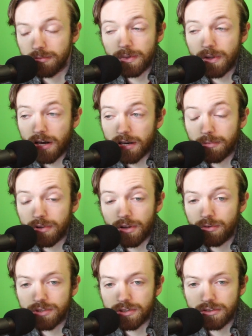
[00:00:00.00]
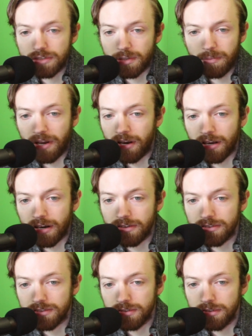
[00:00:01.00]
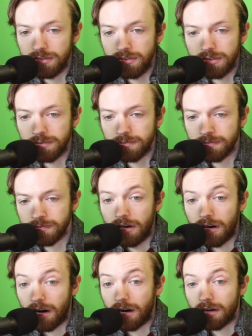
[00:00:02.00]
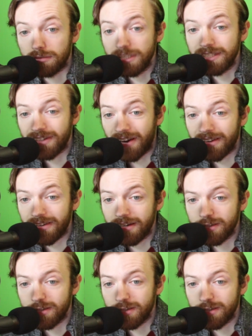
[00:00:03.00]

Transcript: plot implosions, depending on the series. A recent highlight has